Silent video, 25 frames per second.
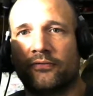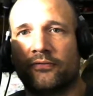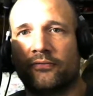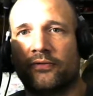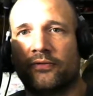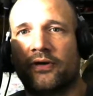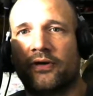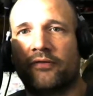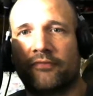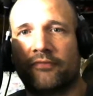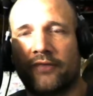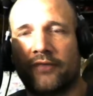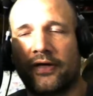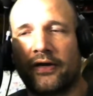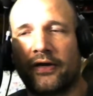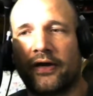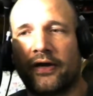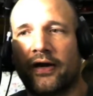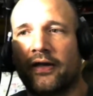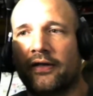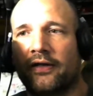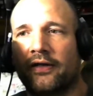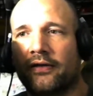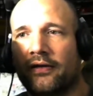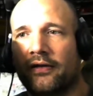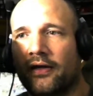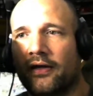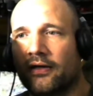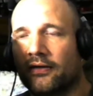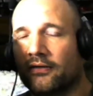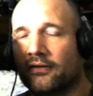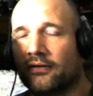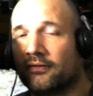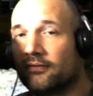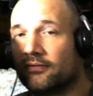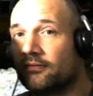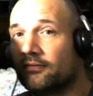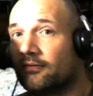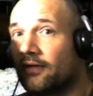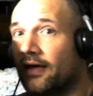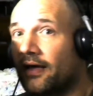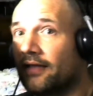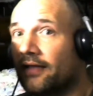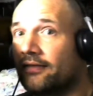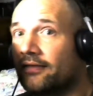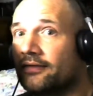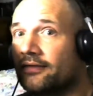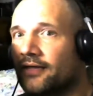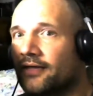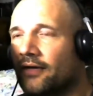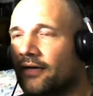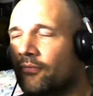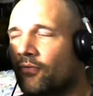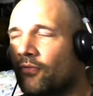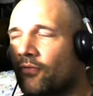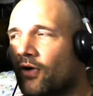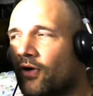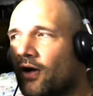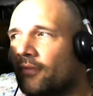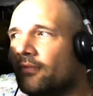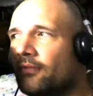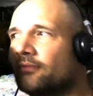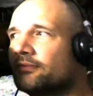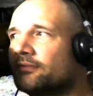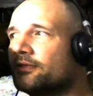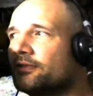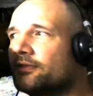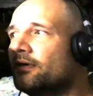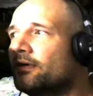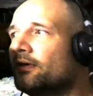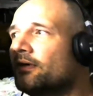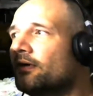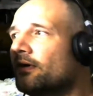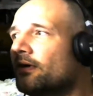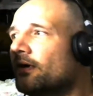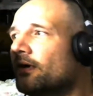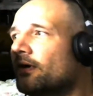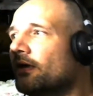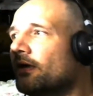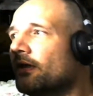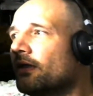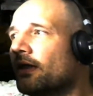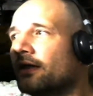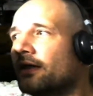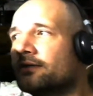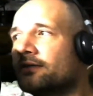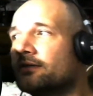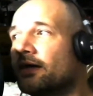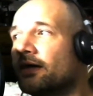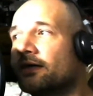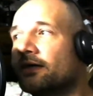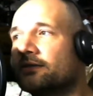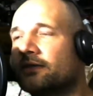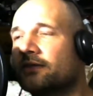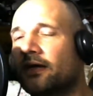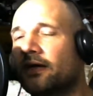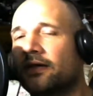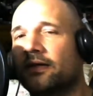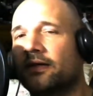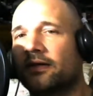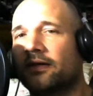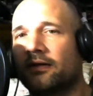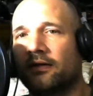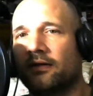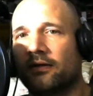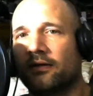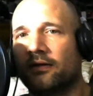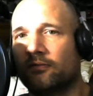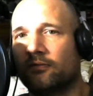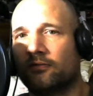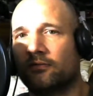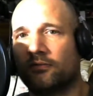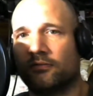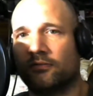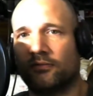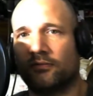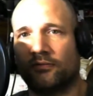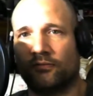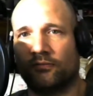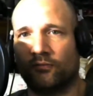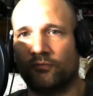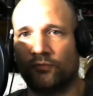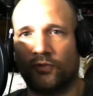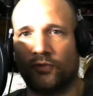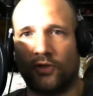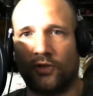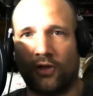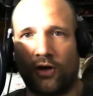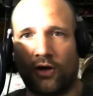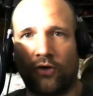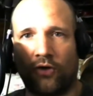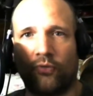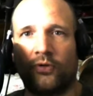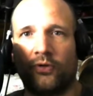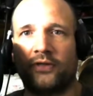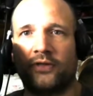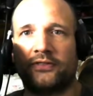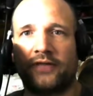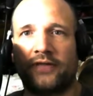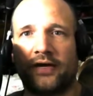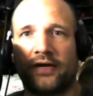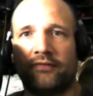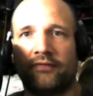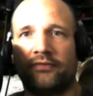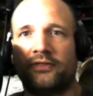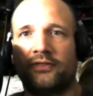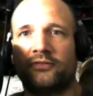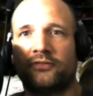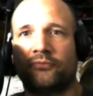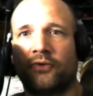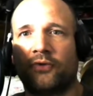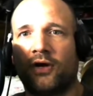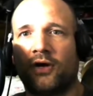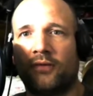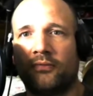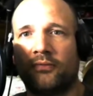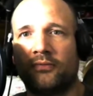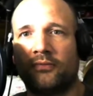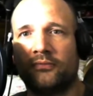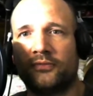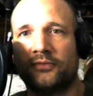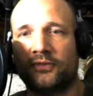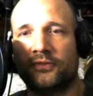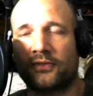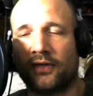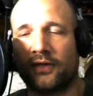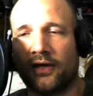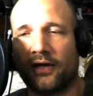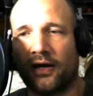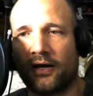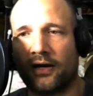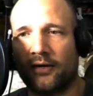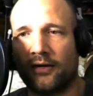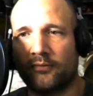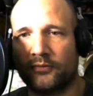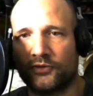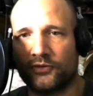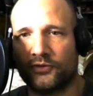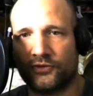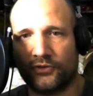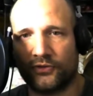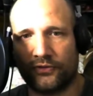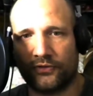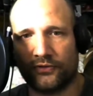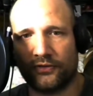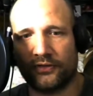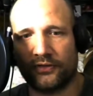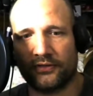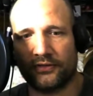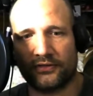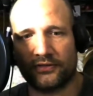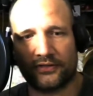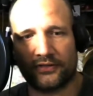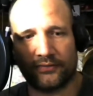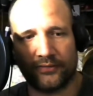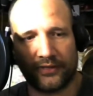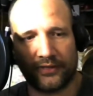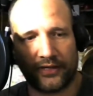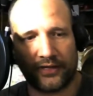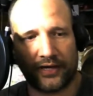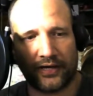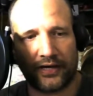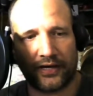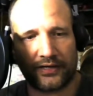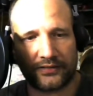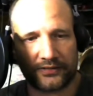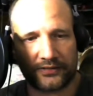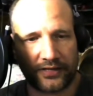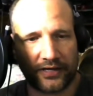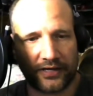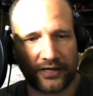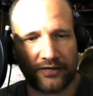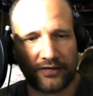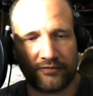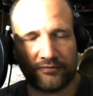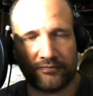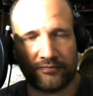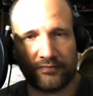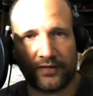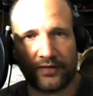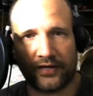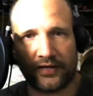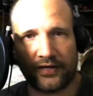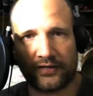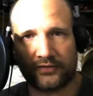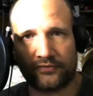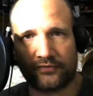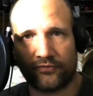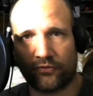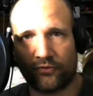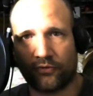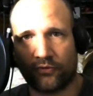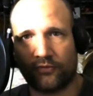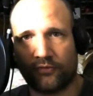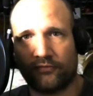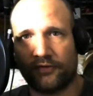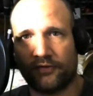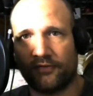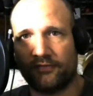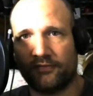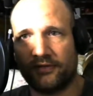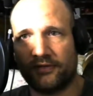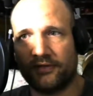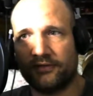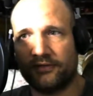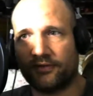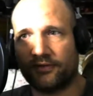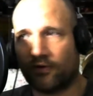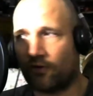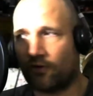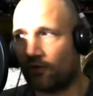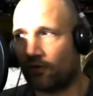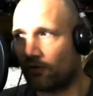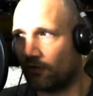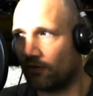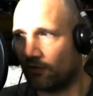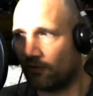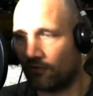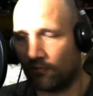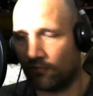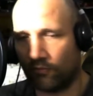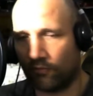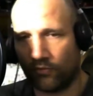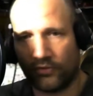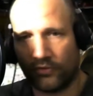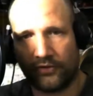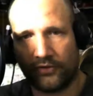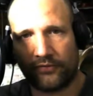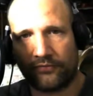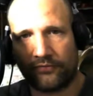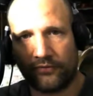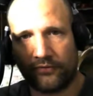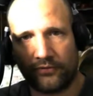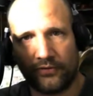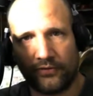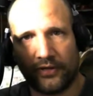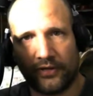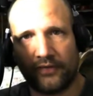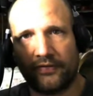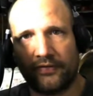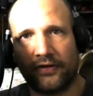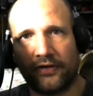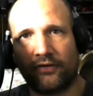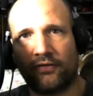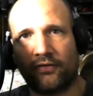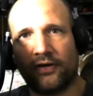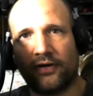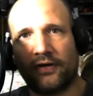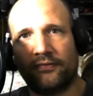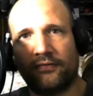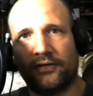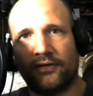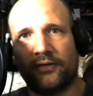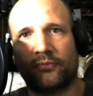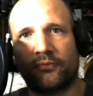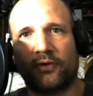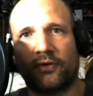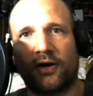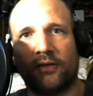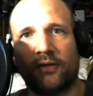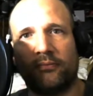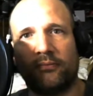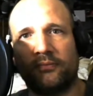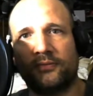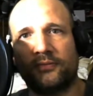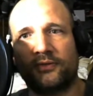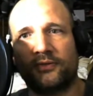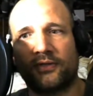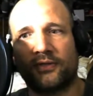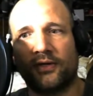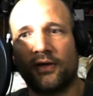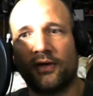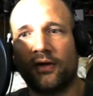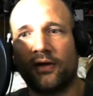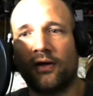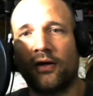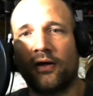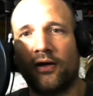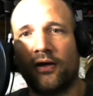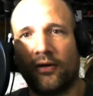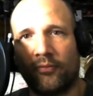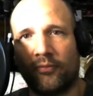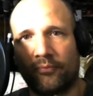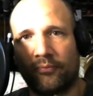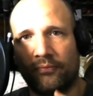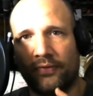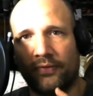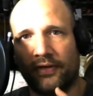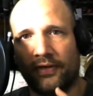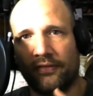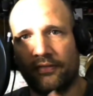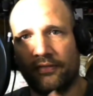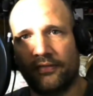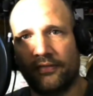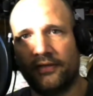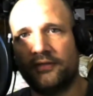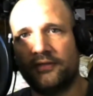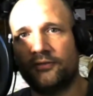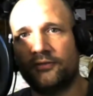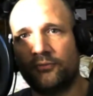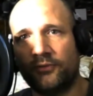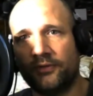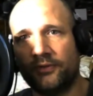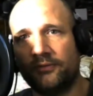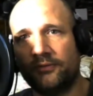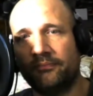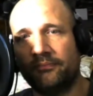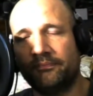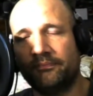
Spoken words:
if they got it and had the same problems. That's not saying that it will always have these problems. I'm sure that some of the XK X450s are wonderful and they don't have any problems, but this one